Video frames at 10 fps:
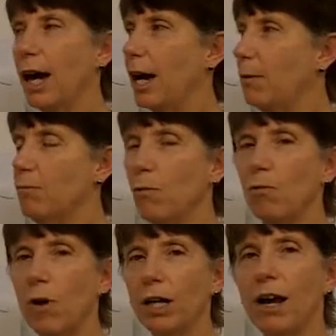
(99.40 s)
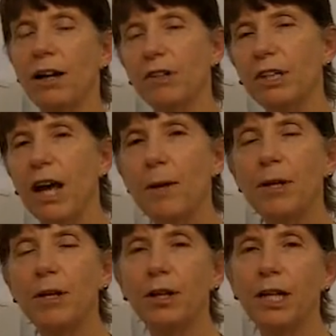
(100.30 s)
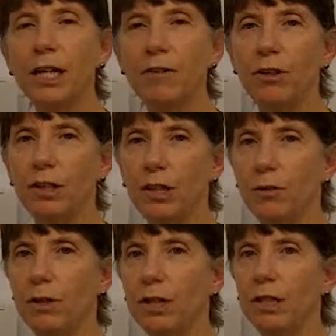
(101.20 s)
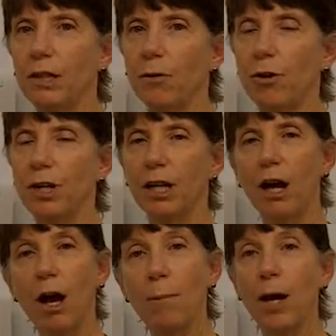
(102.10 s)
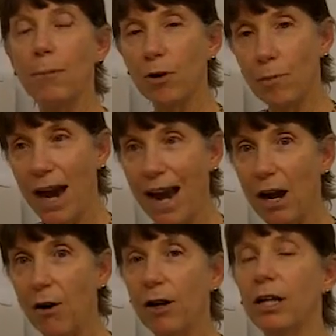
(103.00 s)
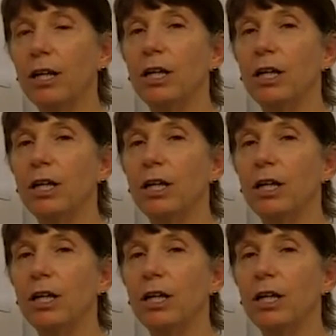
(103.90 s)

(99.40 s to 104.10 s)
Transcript: what kind of assignment you're going to give your students in order to come prepared